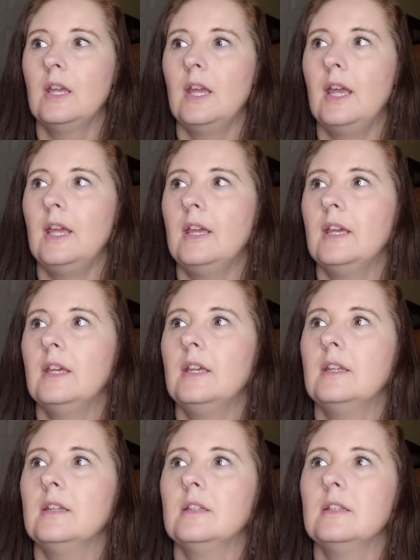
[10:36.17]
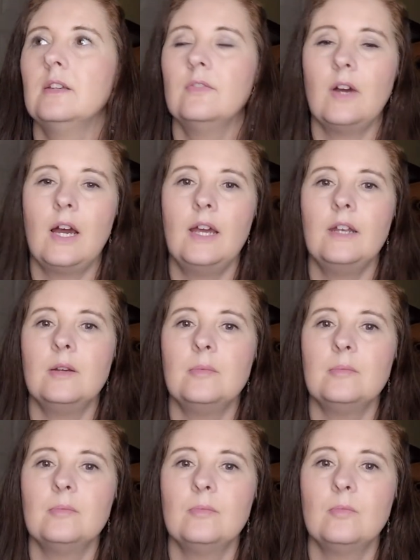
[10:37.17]
and divide
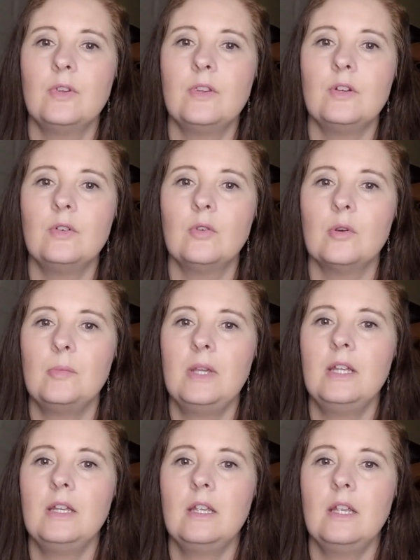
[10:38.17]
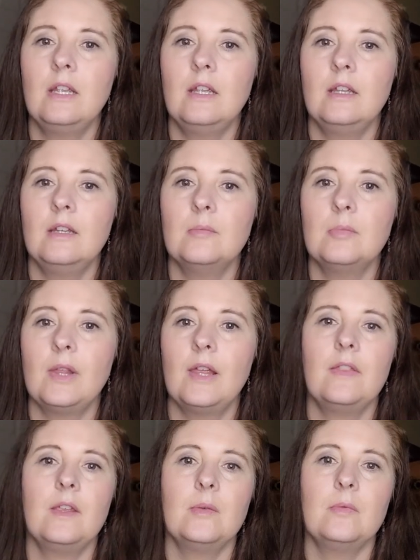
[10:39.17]
them when they're dormant and
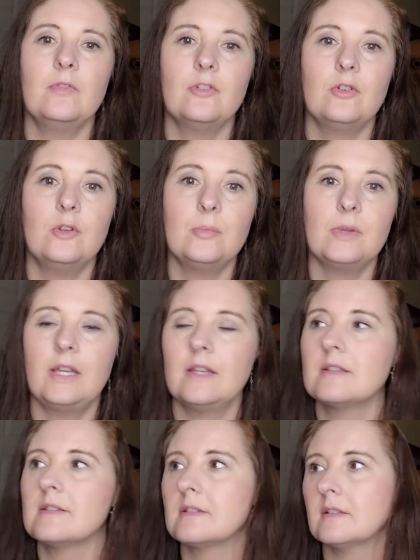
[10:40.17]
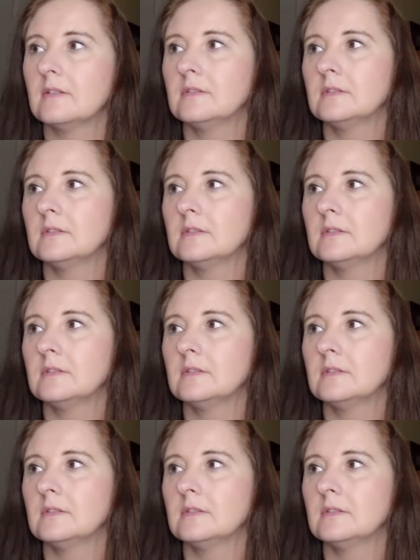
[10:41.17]
plant them for new plants.